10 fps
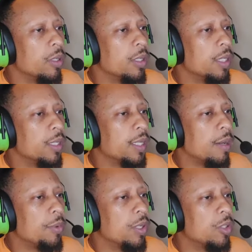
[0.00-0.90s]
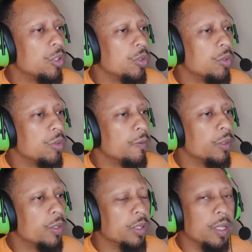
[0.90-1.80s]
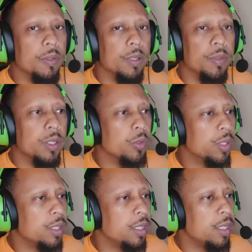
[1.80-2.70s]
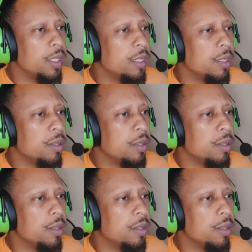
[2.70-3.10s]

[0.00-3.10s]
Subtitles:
It tapped into the first level of the OTE,